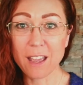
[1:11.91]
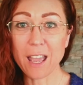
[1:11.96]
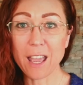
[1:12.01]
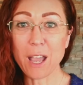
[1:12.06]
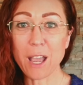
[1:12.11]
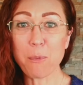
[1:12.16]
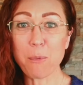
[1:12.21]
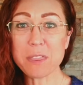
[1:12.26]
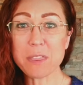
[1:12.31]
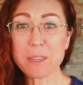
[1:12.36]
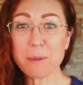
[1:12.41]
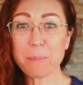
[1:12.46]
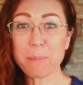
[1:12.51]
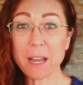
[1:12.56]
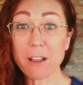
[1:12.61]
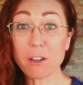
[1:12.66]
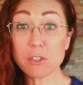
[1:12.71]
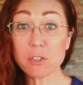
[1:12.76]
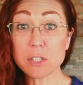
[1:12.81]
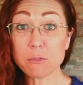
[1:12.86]
and with the
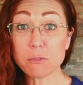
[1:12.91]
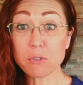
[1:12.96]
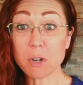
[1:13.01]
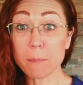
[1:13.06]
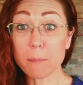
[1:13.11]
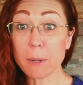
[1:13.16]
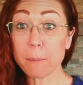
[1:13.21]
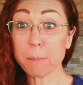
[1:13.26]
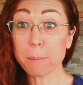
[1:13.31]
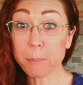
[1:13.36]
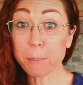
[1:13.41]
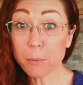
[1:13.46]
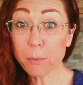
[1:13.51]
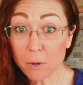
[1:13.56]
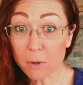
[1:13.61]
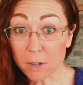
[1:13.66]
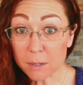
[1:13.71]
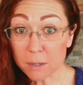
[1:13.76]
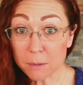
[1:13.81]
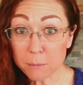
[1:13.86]
Biology of Trauma
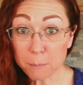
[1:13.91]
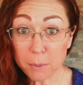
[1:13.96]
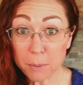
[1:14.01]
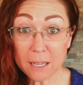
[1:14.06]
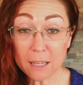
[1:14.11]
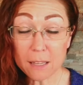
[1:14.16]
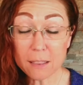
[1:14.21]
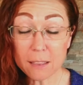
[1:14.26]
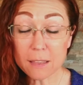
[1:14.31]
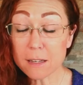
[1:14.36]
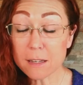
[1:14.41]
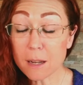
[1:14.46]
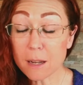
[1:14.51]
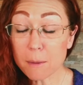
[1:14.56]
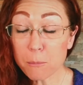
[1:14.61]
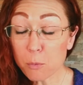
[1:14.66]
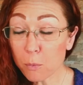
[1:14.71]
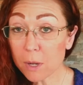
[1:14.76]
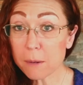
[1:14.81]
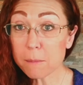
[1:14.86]
book being the number
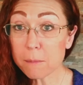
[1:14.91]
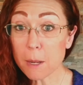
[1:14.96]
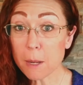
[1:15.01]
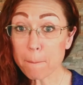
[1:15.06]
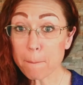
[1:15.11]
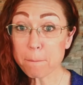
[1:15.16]
one